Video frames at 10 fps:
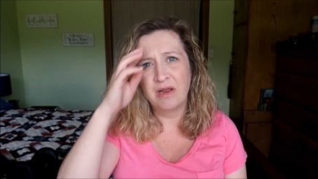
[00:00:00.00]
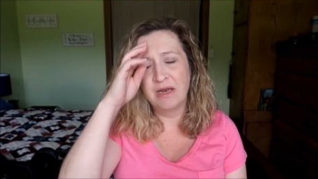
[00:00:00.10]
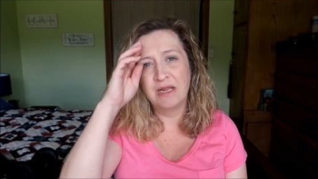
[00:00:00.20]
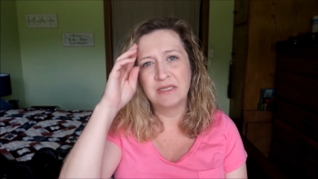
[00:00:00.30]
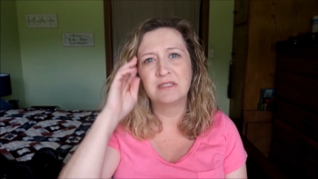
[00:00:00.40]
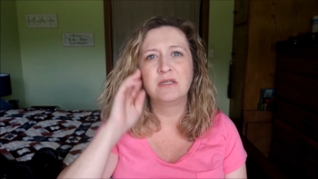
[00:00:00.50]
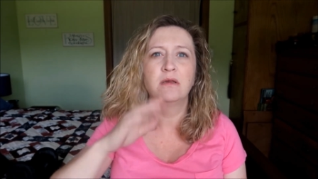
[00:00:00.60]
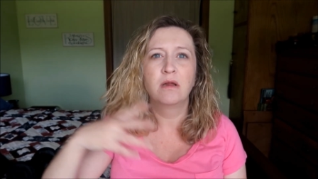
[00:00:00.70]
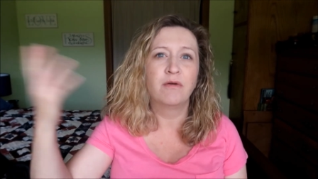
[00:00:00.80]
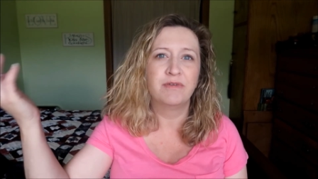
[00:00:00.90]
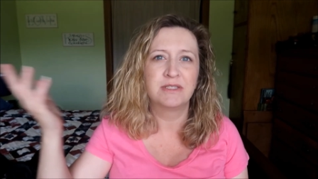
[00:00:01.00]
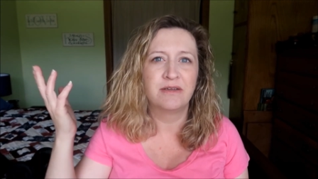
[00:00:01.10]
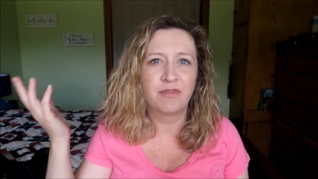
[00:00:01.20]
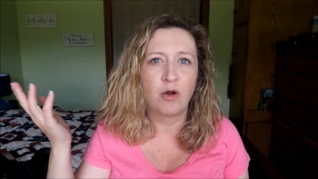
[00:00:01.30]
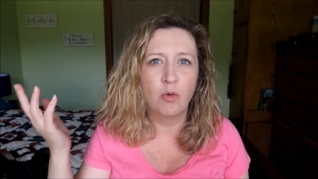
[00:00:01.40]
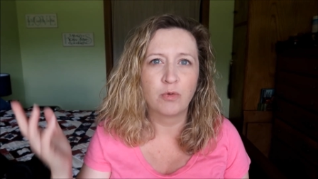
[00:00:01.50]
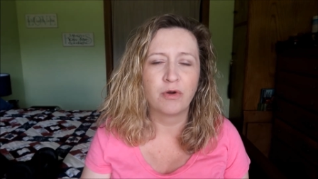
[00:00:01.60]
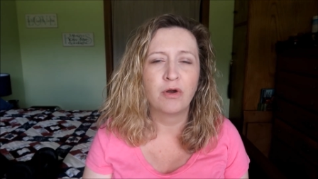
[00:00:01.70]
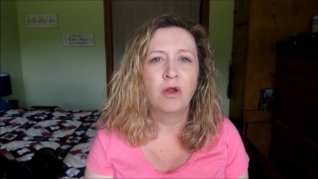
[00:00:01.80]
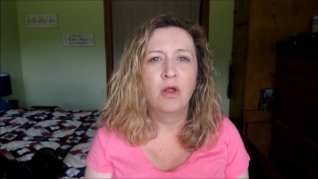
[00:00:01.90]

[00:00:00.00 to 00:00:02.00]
unless, obviously, if they're older.